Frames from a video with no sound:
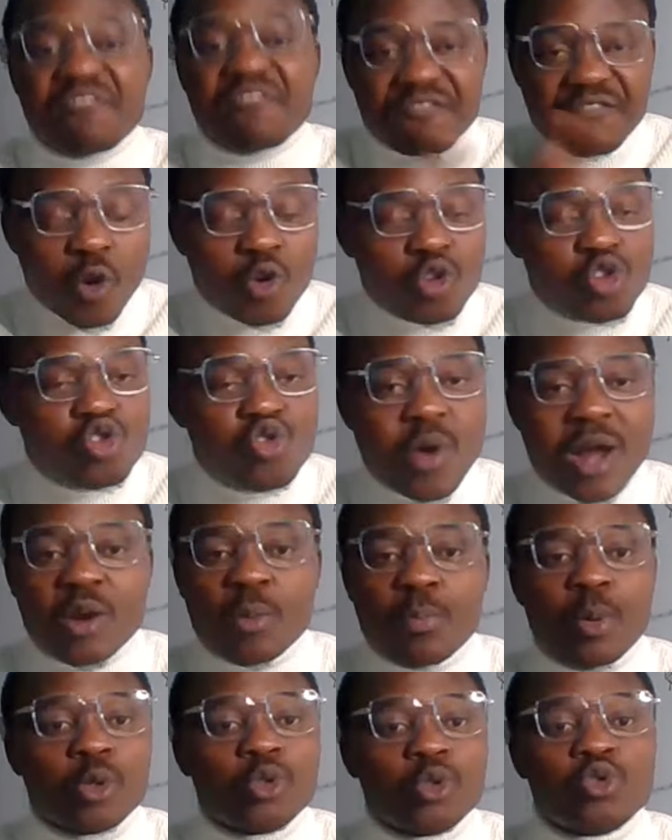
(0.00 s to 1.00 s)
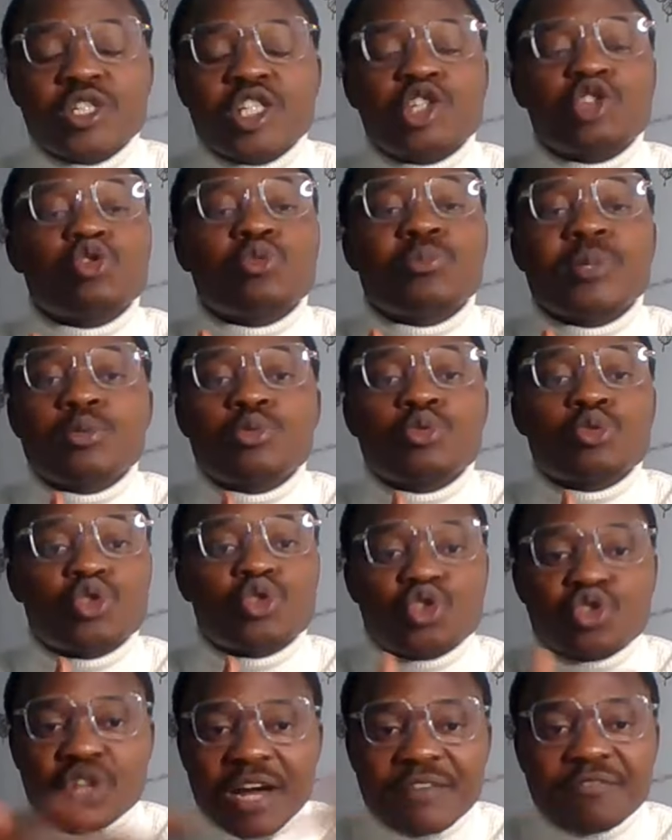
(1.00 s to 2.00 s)
affords you an opportunity to be able
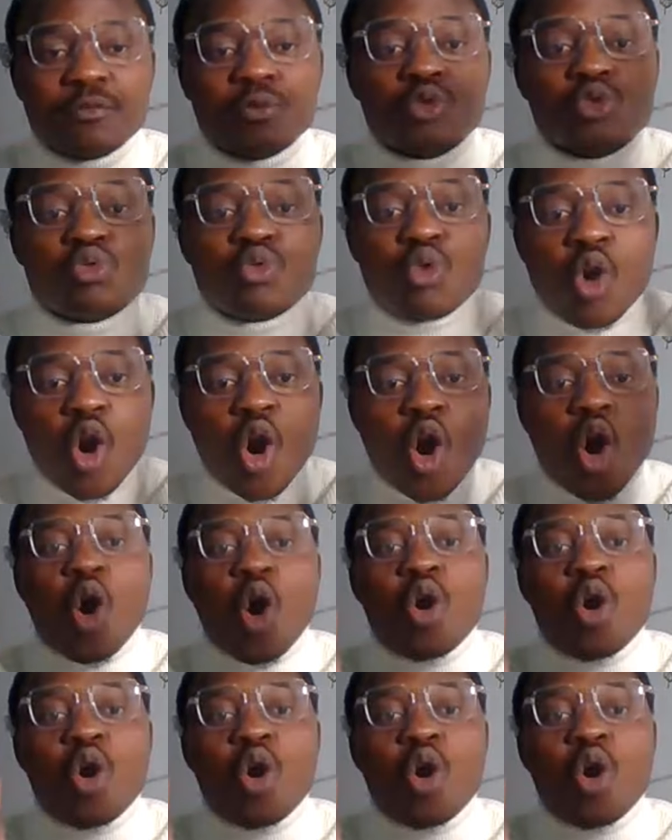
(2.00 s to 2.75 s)
to travel to